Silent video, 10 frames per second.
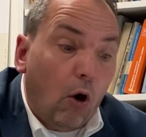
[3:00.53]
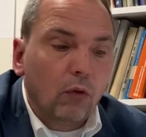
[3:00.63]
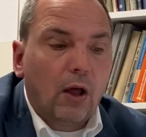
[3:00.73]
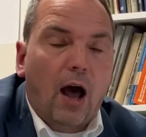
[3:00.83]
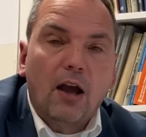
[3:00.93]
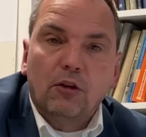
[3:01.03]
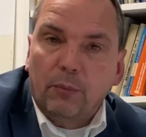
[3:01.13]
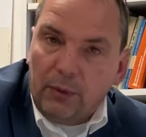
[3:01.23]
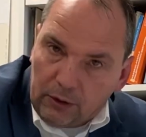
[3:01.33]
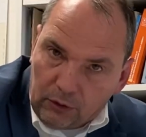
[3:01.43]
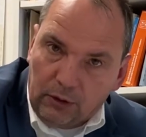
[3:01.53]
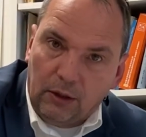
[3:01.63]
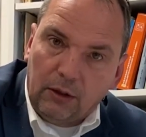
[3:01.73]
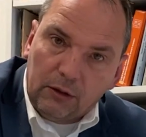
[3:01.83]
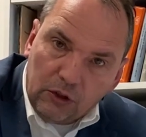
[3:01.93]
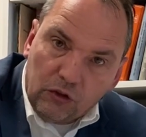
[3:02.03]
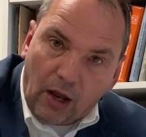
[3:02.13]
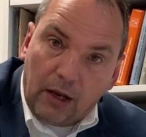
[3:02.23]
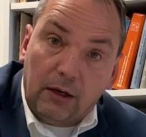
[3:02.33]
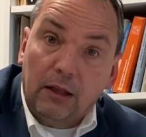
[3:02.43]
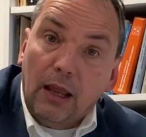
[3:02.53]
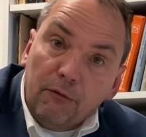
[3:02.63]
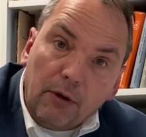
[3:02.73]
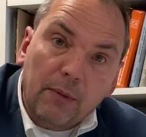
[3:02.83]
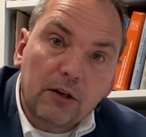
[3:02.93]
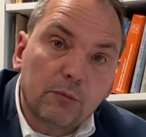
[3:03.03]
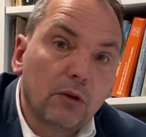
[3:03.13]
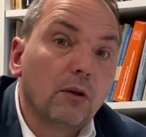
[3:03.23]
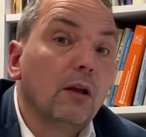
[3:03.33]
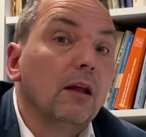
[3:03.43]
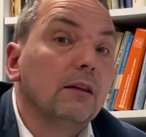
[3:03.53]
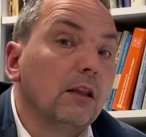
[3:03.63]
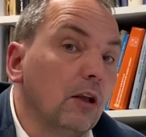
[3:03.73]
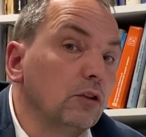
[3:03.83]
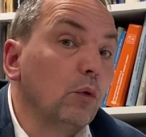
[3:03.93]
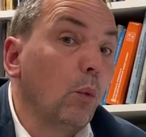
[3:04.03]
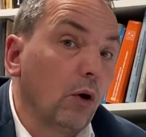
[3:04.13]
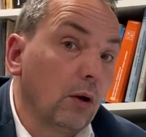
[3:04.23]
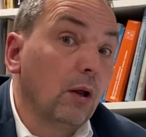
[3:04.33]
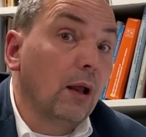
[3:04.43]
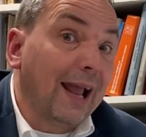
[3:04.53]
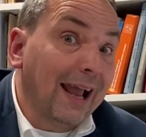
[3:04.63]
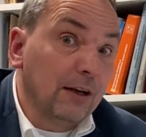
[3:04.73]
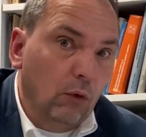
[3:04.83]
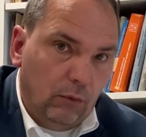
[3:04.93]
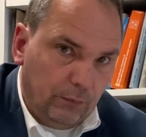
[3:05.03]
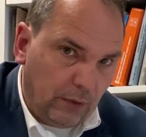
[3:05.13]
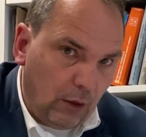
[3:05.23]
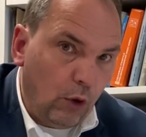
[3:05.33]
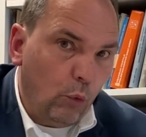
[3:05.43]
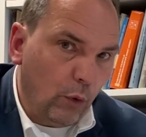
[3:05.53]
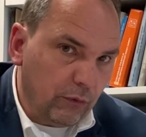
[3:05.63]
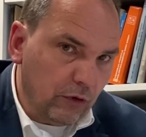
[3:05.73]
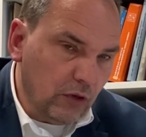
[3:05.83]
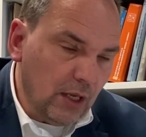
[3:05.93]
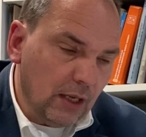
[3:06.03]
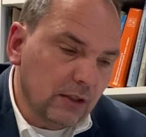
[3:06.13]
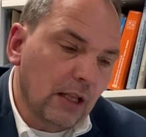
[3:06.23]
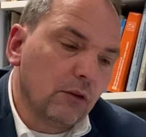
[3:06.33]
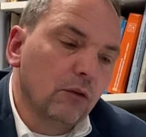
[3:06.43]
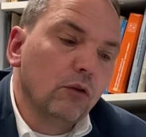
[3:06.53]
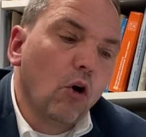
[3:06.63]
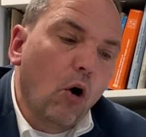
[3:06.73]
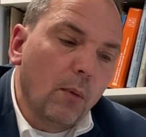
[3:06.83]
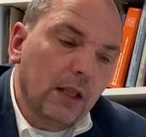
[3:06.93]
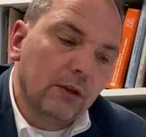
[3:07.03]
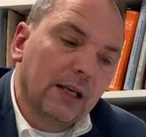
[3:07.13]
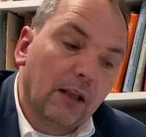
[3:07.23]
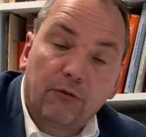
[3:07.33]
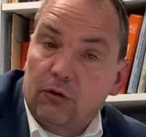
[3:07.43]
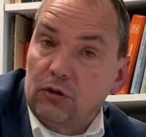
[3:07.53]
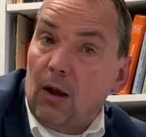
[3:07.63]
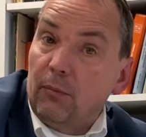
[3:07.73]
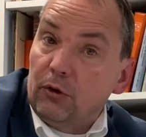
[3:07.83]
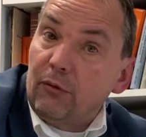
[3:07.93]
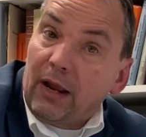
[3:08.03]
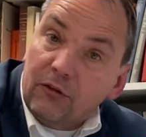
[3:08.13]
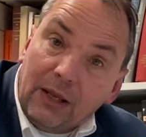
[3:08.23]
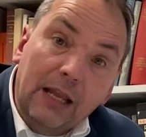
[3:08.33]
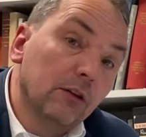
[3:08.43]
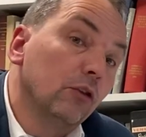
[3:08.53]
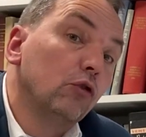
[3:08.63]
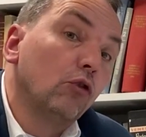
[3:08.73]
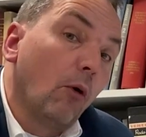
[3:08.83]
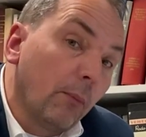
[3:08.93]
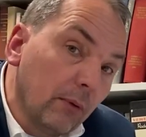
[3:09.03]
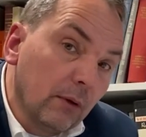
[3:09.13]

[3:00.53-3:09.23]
on a high-speed design infra management, that doesn't work at all. What you see is that normally you get, for example, cracks in the top